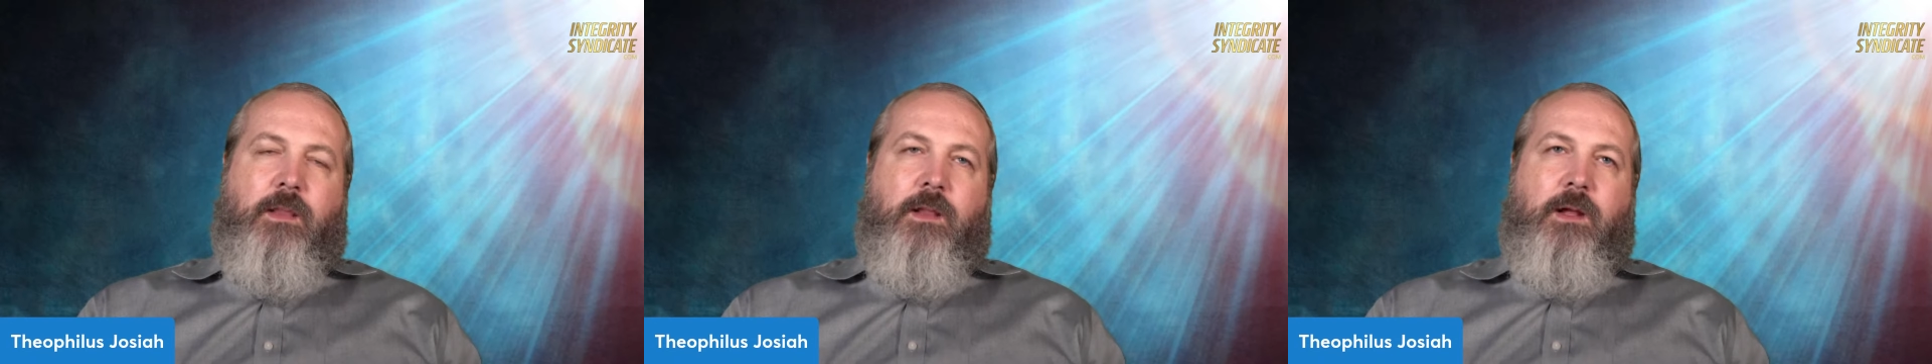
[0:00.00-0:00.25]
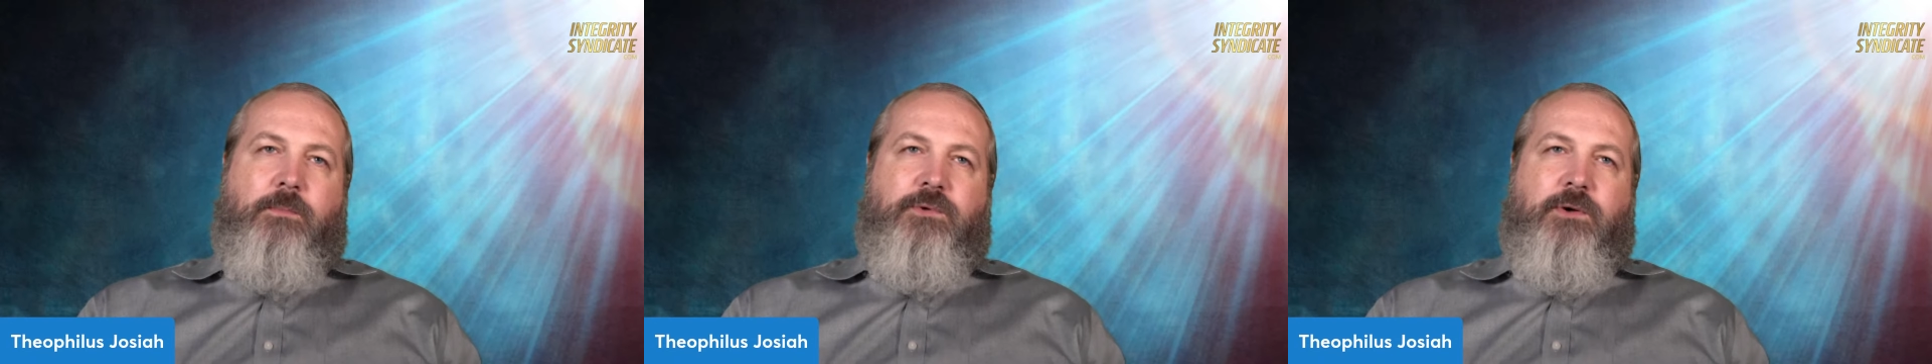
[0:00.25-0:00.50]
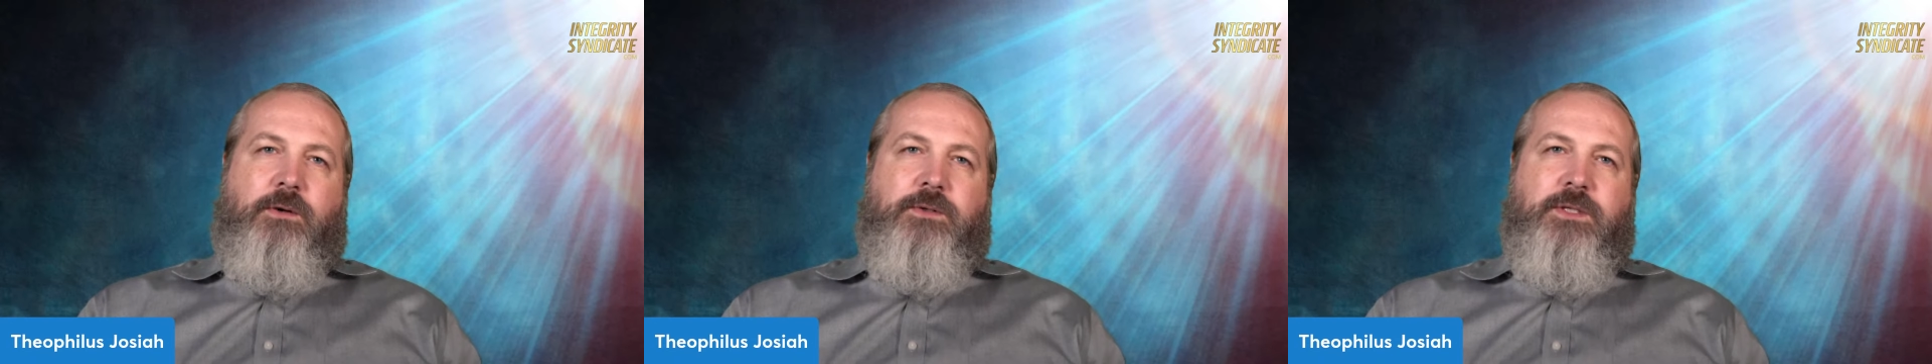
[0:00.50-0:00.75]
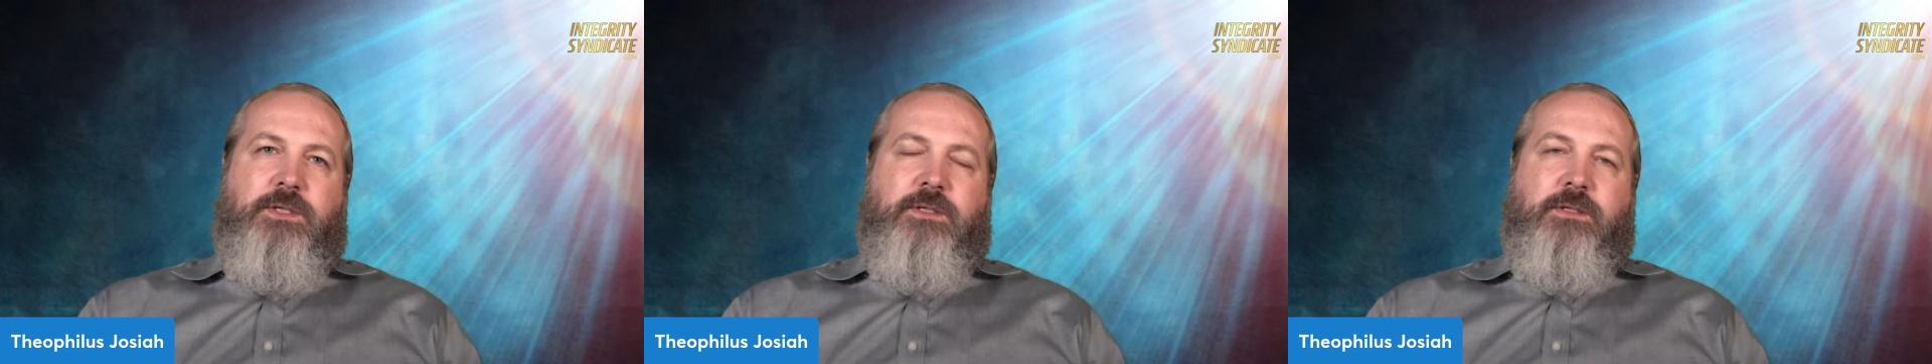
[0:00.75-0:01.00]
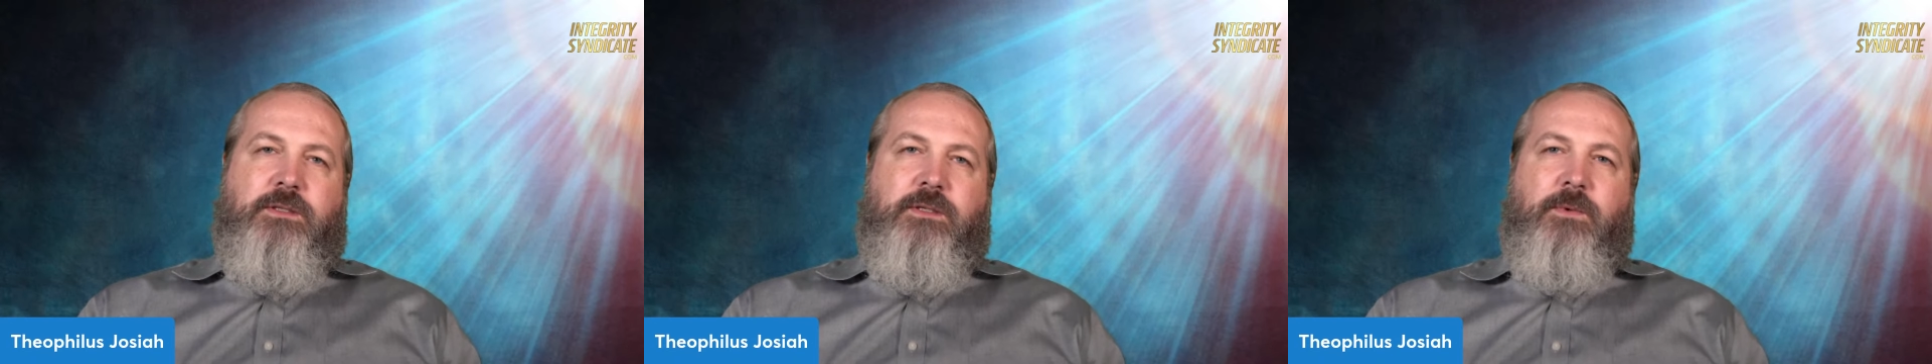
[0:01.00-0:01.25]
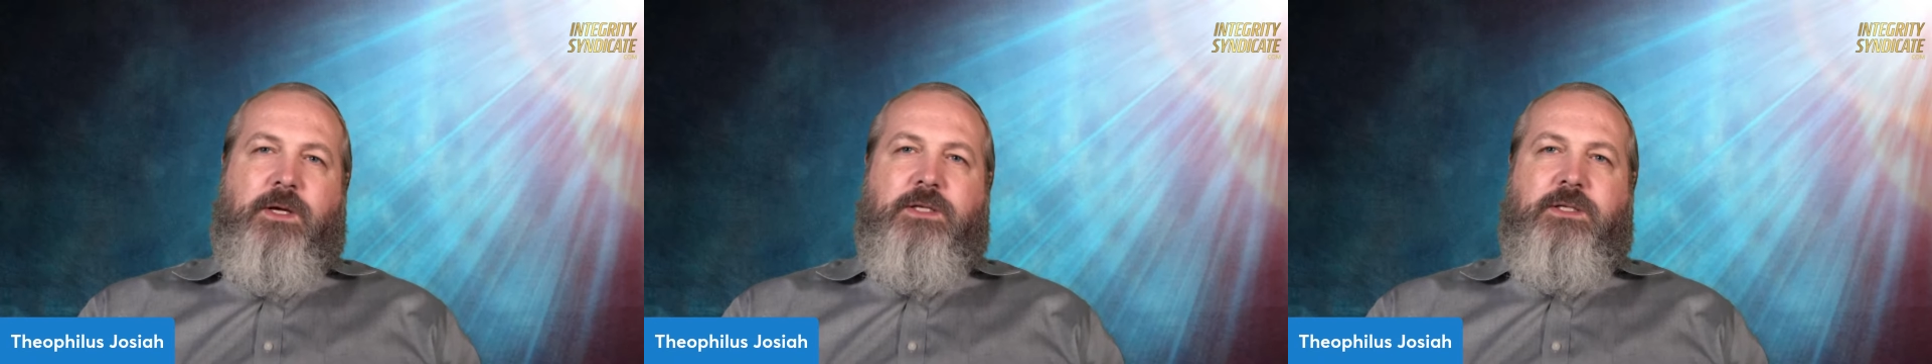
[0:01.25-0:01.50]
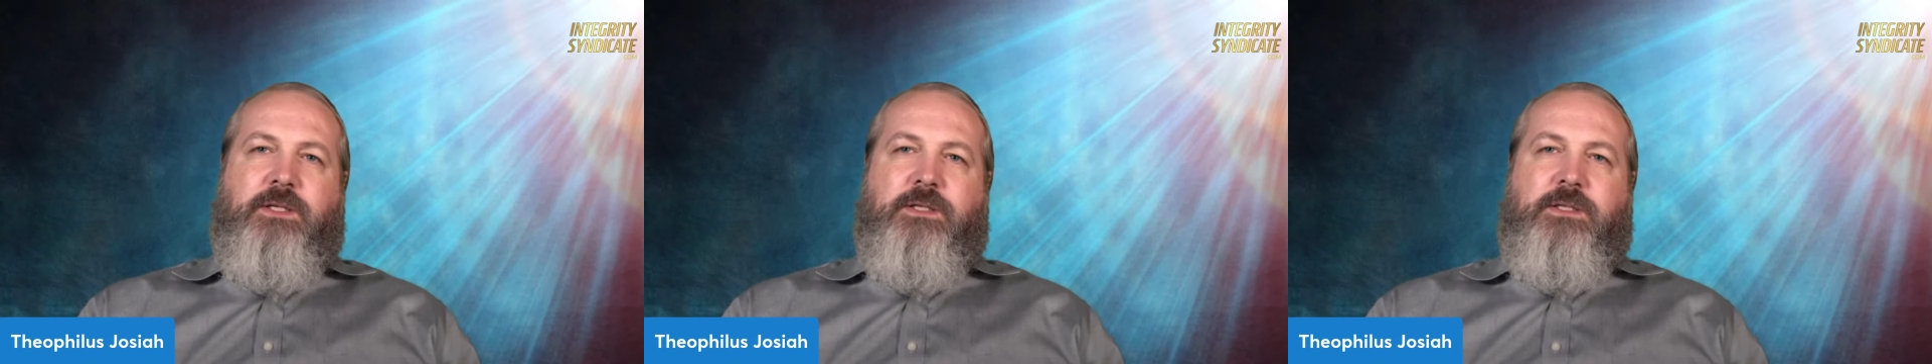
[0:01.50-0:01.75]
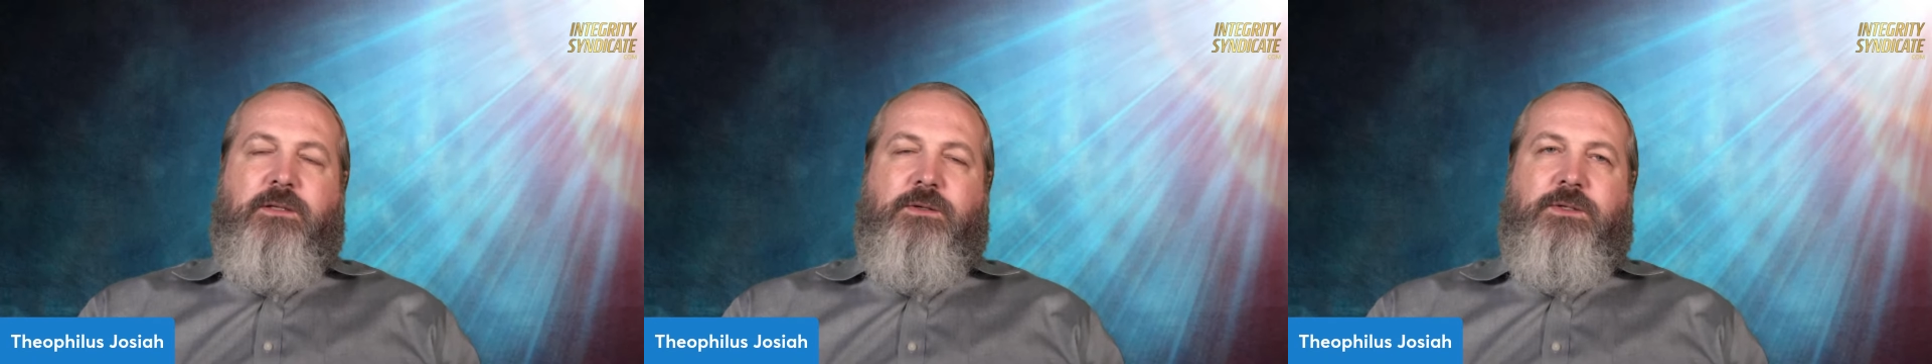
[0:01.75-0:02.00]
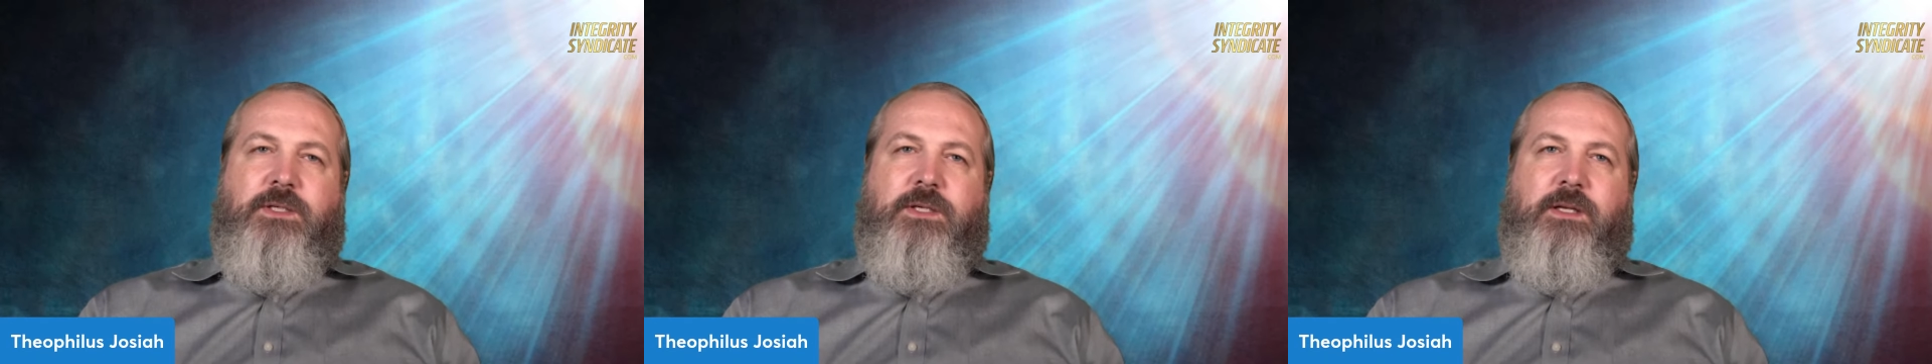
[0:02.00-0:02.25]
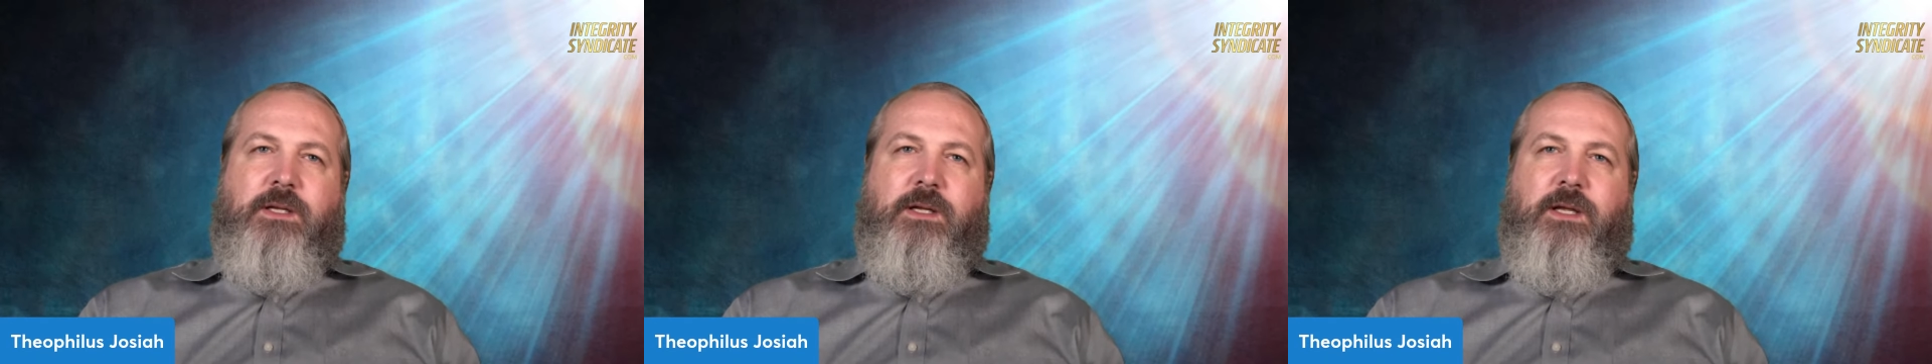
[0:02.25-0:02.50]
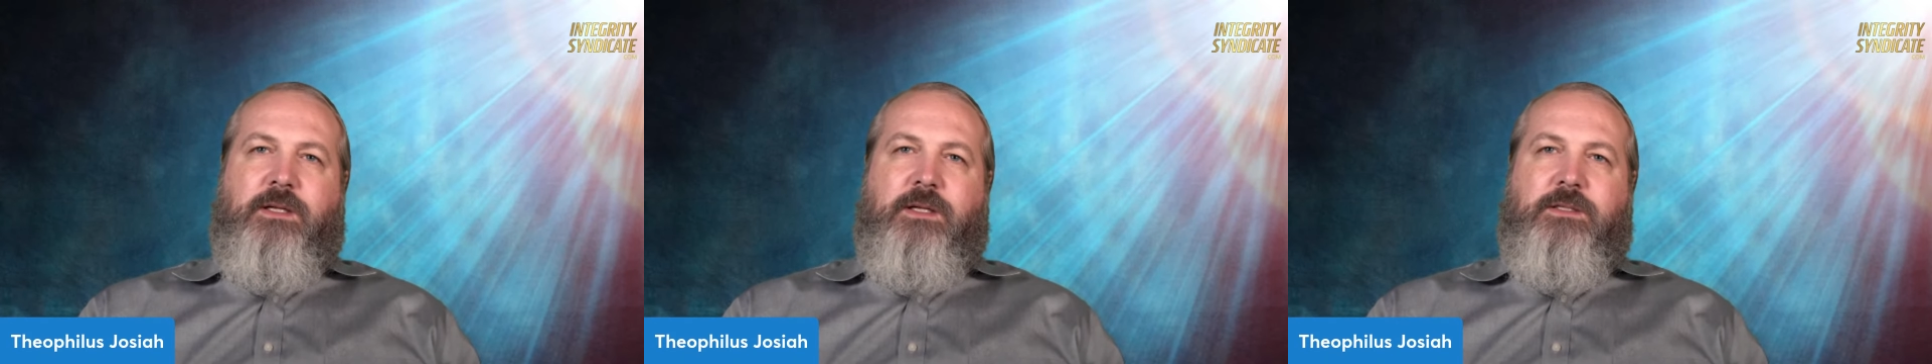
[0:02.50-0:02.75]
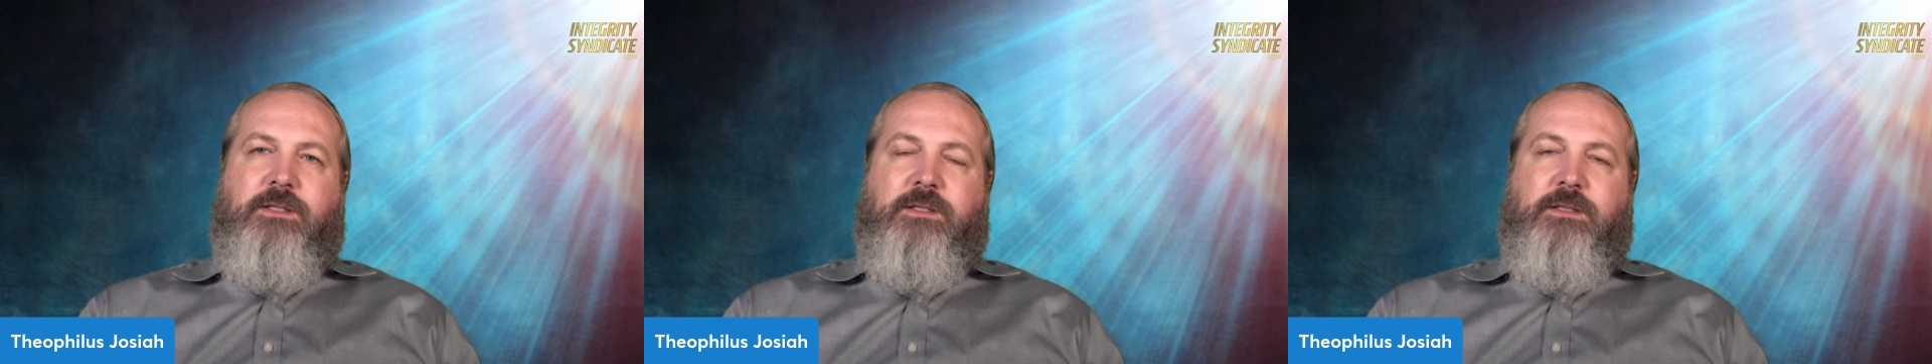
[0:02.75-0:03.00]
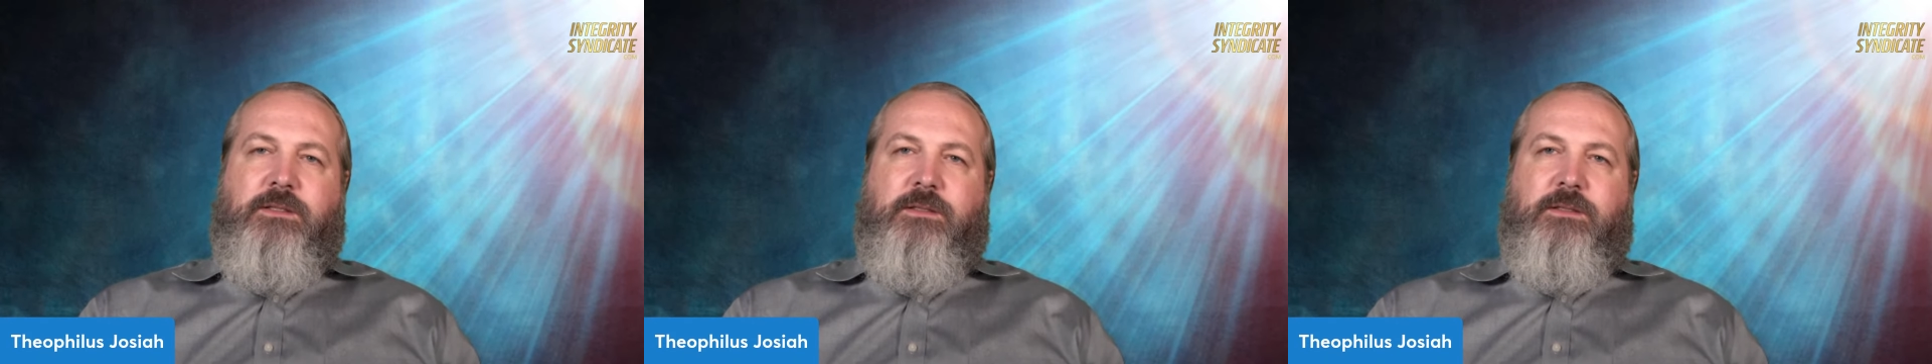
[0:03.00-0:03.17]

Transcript: approach to which the solution is,